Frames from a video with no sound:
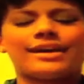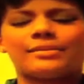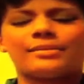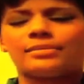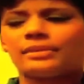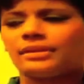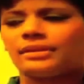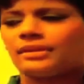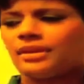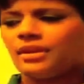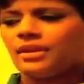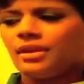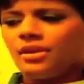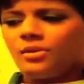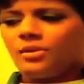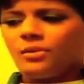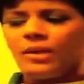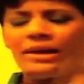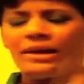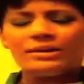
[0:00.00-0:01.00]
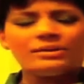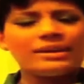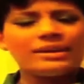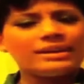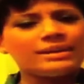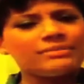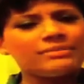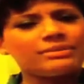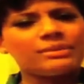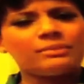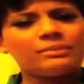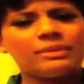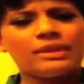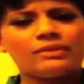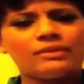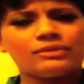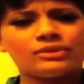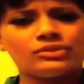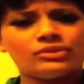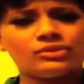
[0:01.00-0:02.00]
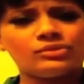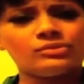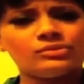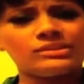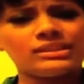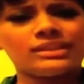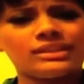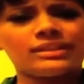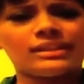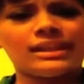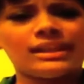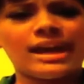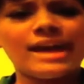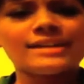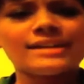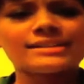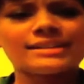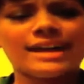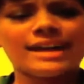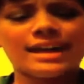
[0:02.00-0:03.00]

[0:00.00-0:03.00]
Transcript: but why do I keep comparing you to the last guy?